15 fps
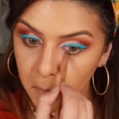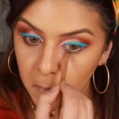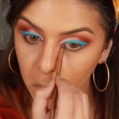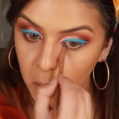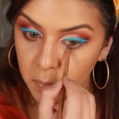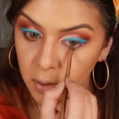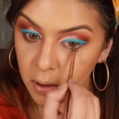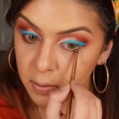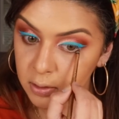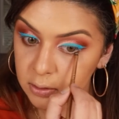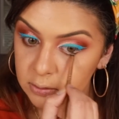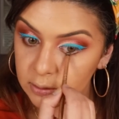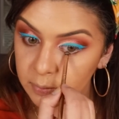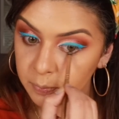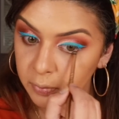Or maybe
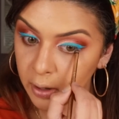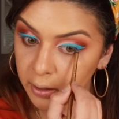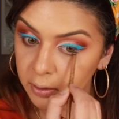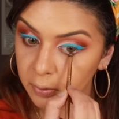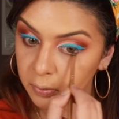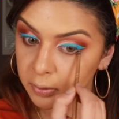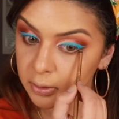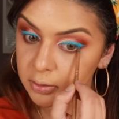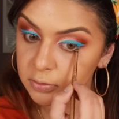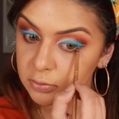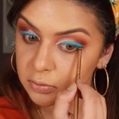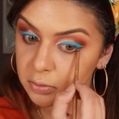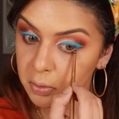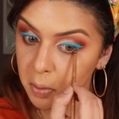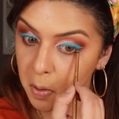just a bright
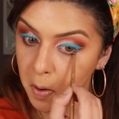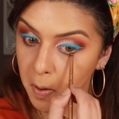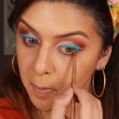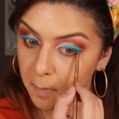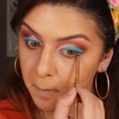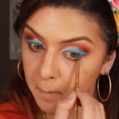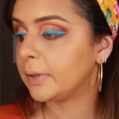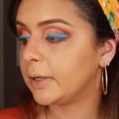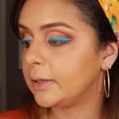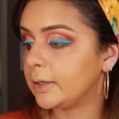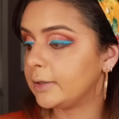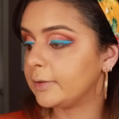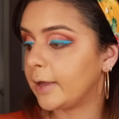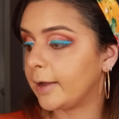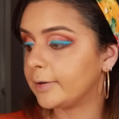orange.
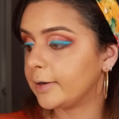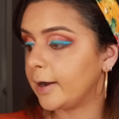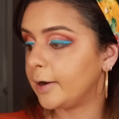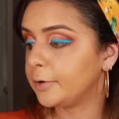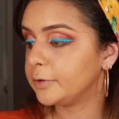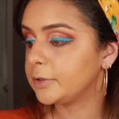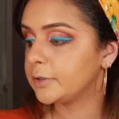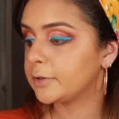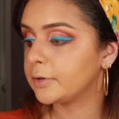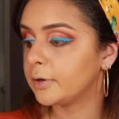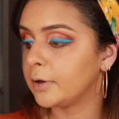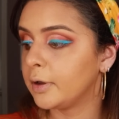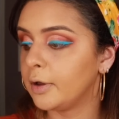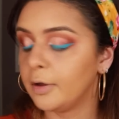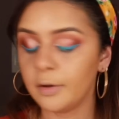Blending that out
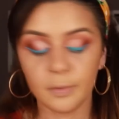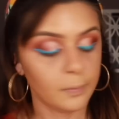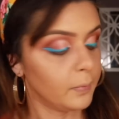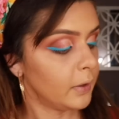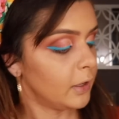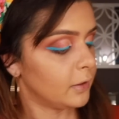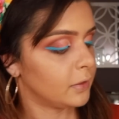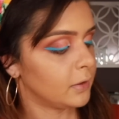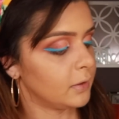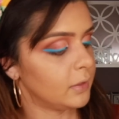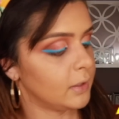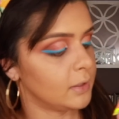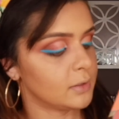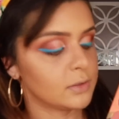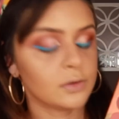with
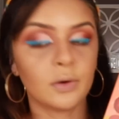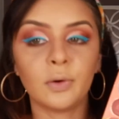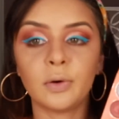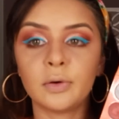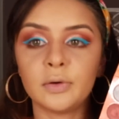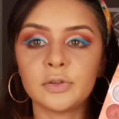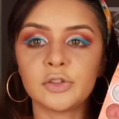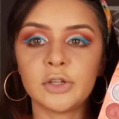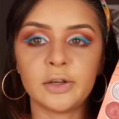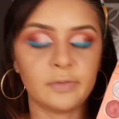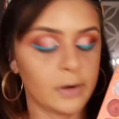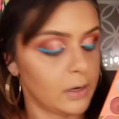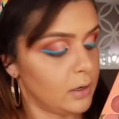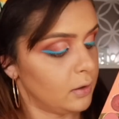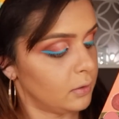this coral shade
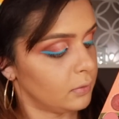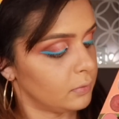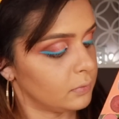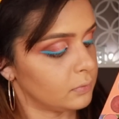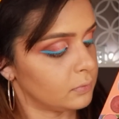right here.